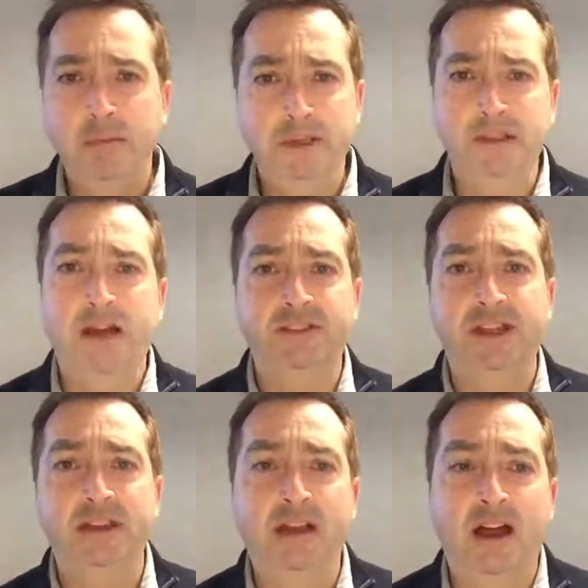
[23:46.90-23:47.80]
Because I've
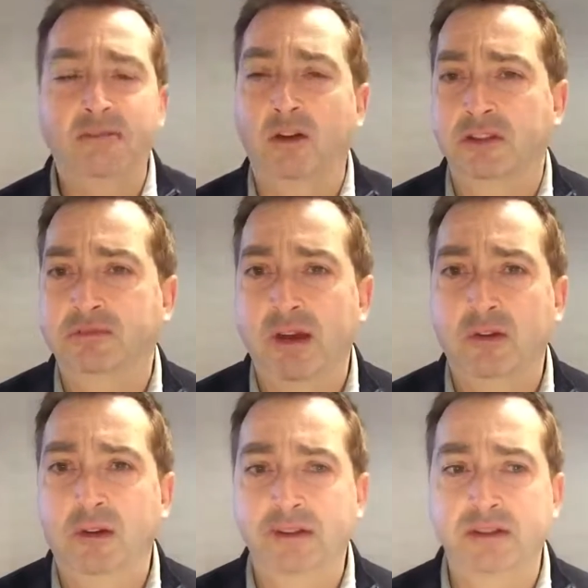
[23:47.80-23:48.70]
seen lifelong
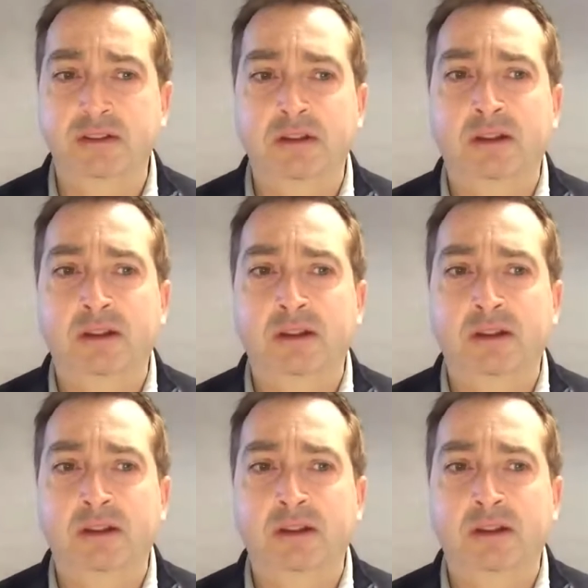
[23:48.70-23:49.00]
smokers,